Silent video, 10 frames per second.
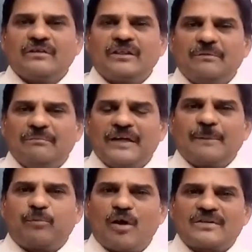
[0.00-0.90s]
he
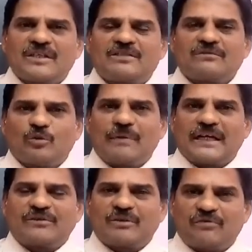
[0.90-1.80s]
made policies to
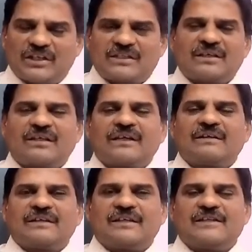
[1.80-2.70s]
match with Western
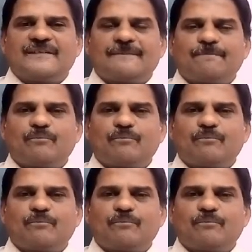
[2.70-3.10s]
countries.